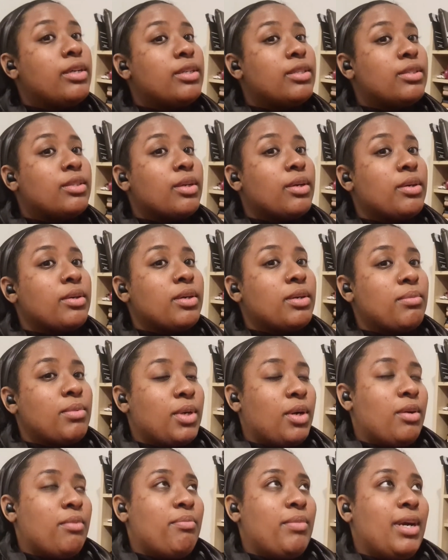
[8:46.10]
So, oh my
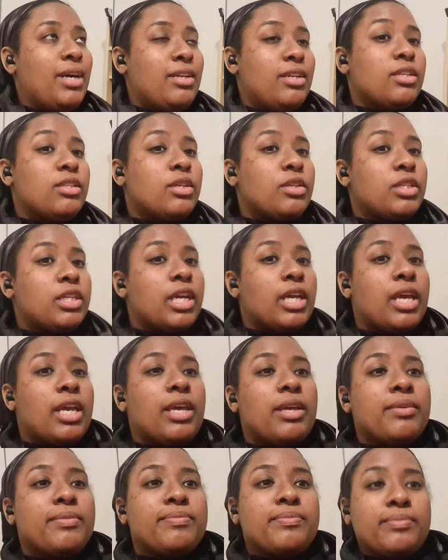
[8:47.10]
god, my hand is so
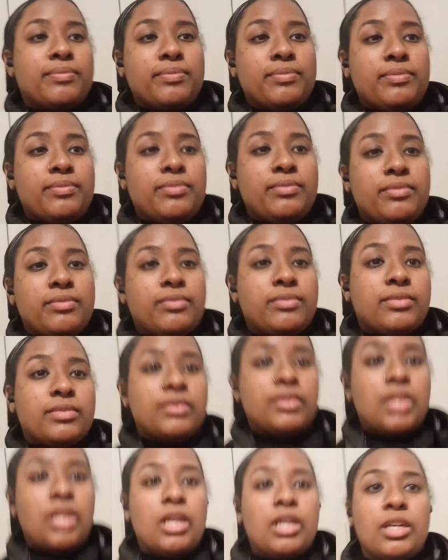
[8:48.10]
shaky.
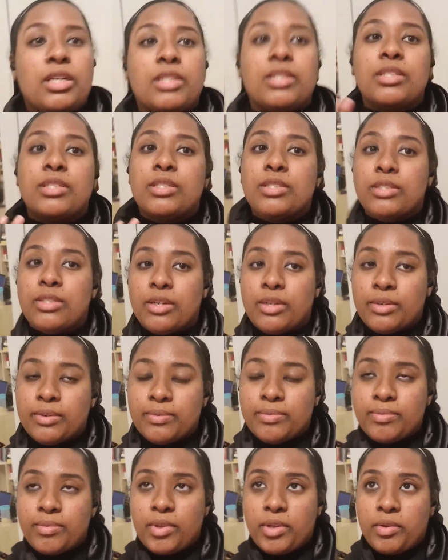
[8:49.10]

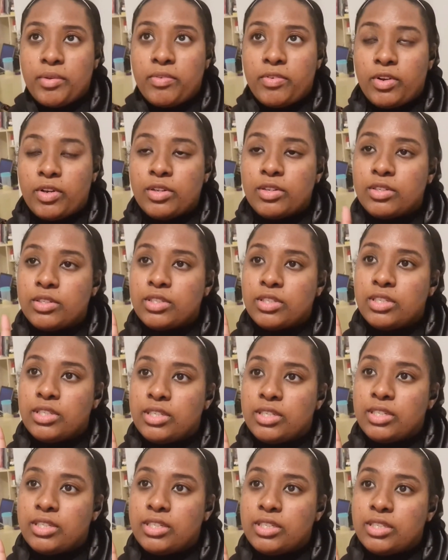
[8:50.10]
So, I've got
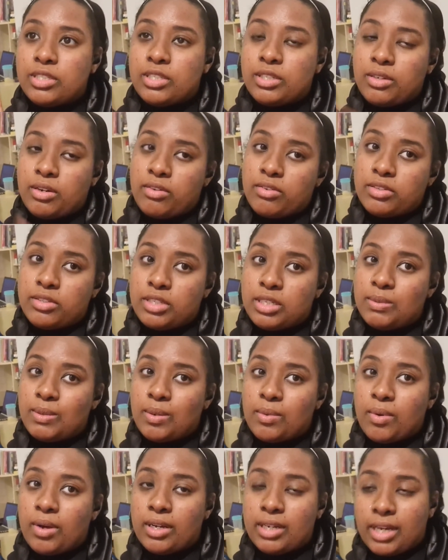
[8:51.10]
2 hours to do
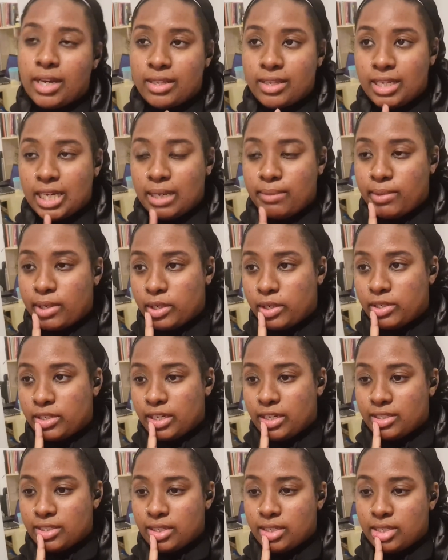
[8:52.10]
my work. I think I might go
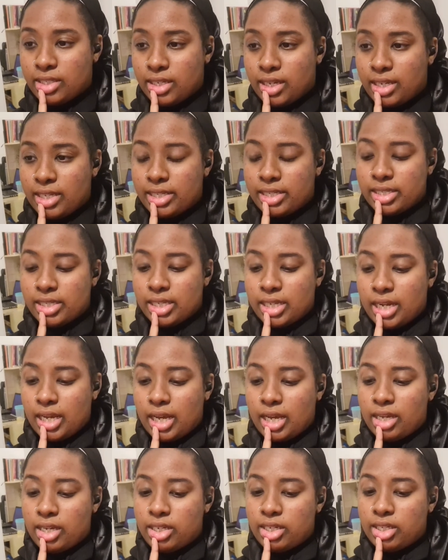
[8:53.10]
downstairs and get a
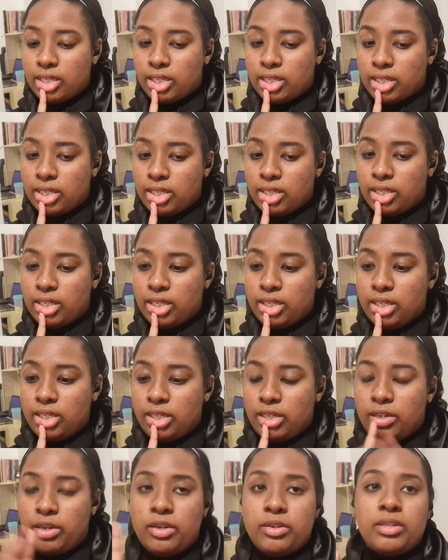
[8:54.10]
snack.
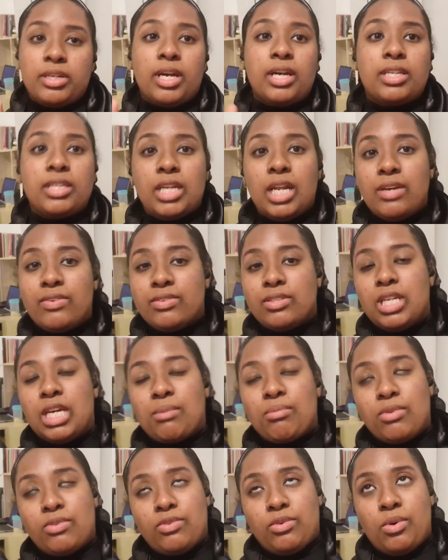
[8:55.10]
Oh yeah, I did have a
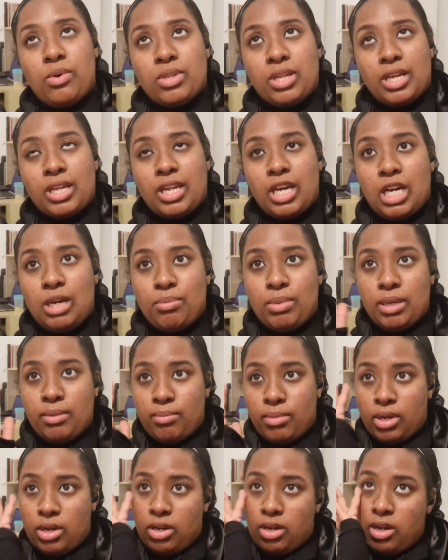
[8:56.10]
snack before, like an
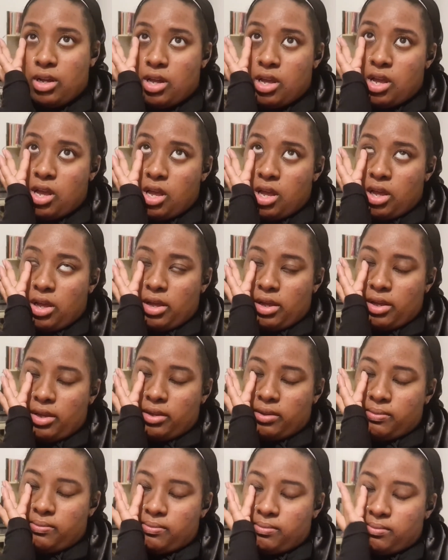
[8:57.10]
Alpen bar.
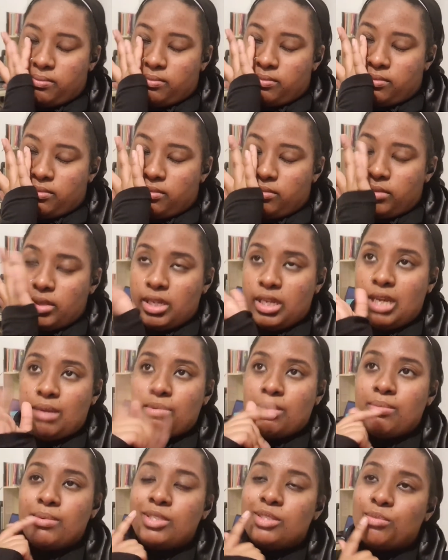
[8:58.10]
I'm thinking
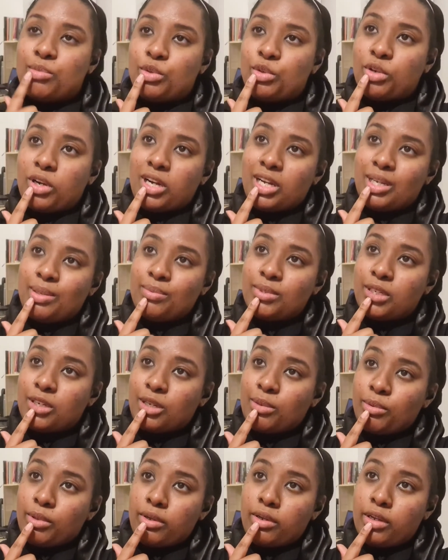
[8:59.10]
maybe some grapes, that
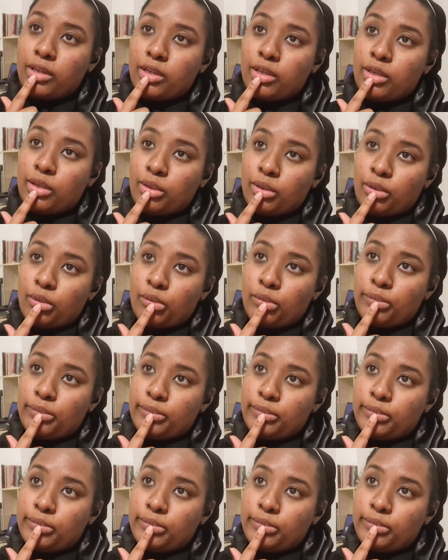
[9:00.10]
could be really cute.